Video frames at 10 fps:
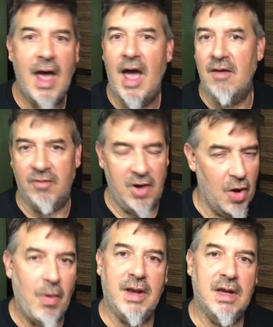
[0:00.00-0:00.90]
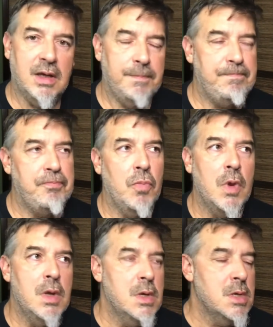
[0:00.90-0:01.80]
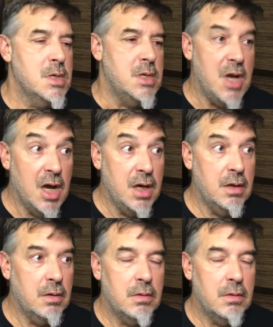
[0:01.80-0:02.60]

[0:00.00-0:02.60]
I have no idea. None.